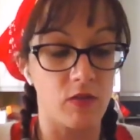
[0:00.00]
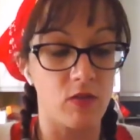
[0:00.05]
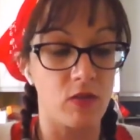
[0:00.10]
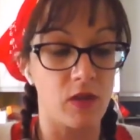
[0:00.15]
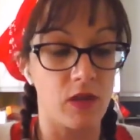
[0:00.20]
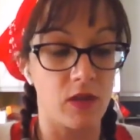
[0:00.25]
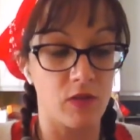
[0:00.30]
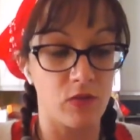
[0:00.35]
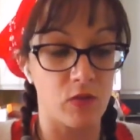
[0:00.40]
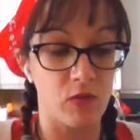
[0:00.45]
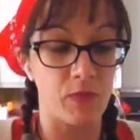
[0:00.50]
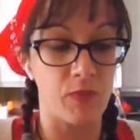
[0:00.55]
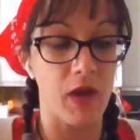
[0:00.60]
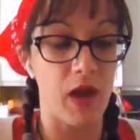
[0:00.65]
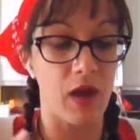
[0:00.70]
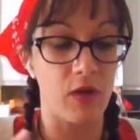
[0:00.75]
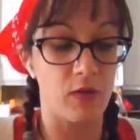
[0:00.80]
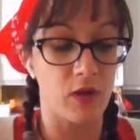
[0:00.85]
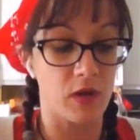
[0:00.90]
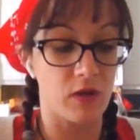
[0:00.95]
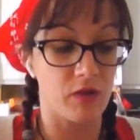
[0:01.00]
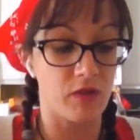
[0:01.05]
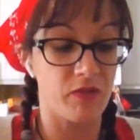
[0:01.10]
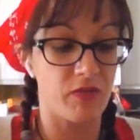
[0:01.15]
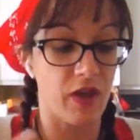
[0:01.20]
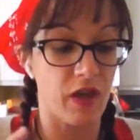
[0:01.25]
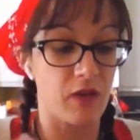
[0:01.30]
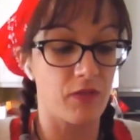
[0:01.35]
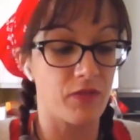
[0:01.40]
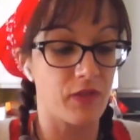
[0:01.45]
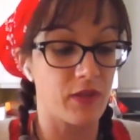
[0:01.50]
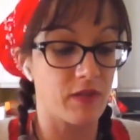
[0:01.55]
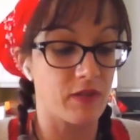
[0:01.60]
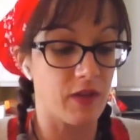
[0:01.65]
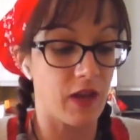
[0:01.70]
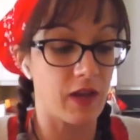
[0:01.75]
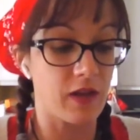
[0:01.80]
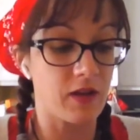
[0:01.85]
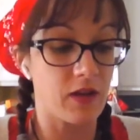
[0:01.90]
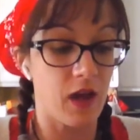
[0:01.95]
You need to empower yourself. This
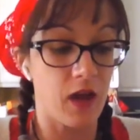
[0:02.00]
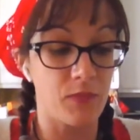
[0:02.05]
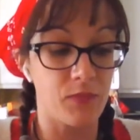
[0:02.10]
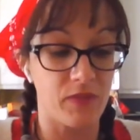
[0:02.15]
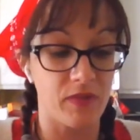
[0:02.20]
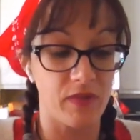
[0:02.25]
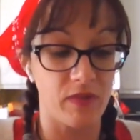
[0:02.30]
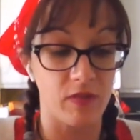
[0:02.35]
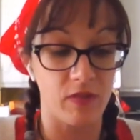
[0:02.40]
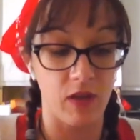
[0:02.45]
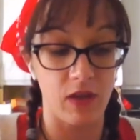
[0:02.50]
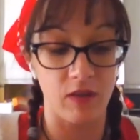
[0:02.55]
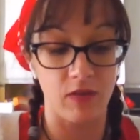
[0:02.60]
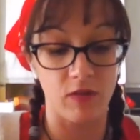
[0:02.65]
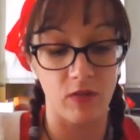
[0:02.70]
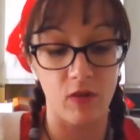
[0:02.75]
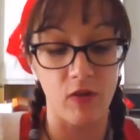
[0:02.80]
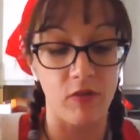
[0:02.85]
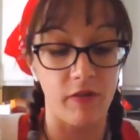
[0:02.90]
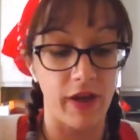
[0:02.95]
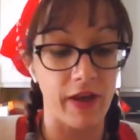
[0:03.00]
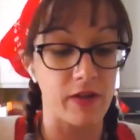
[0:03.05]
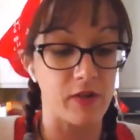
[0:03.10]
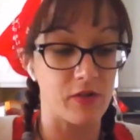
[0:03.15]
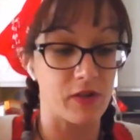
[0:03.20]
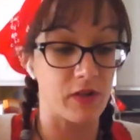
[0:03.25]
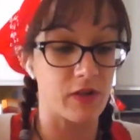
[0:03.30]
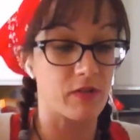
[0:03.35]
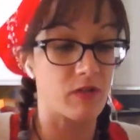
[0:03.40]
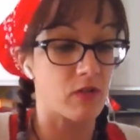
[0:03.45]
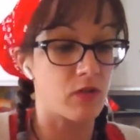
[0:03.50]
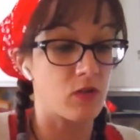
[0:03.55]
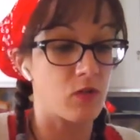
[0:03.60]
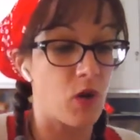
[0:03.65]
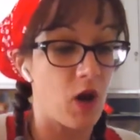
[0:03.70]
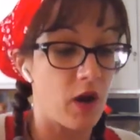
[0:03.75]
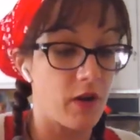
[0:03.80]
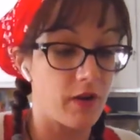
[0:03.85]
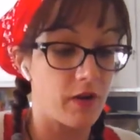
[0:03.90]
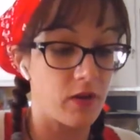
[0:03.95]
Knight of Cups is your energy. So
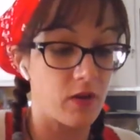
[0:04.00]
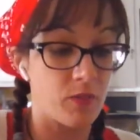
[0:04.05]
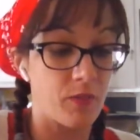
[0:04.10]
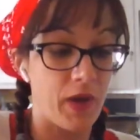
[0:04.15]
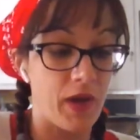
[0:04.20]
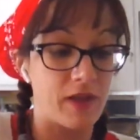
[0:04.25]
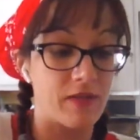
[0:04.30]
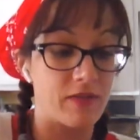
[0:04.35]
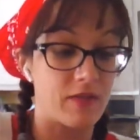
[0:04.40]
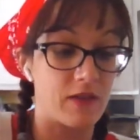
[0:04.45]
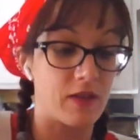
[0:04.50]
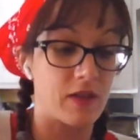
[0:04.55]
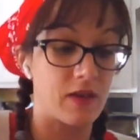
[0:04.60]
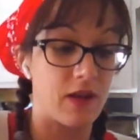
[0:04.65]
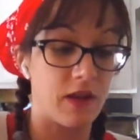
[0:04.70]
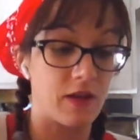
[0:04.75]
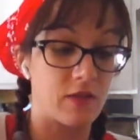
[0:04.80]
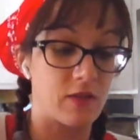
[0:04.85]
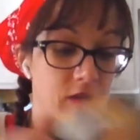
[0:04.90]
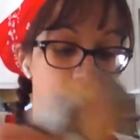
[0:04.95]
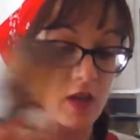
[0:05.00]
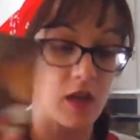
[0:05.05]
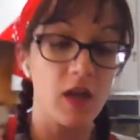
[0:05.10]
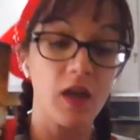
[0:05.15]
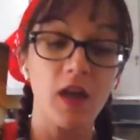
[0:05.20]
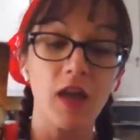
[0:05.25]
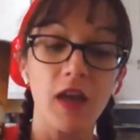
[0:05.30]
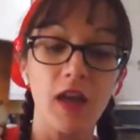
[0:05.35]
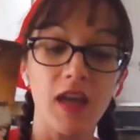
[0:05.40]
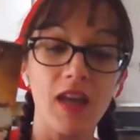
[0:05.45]
you are in your Piscean energy.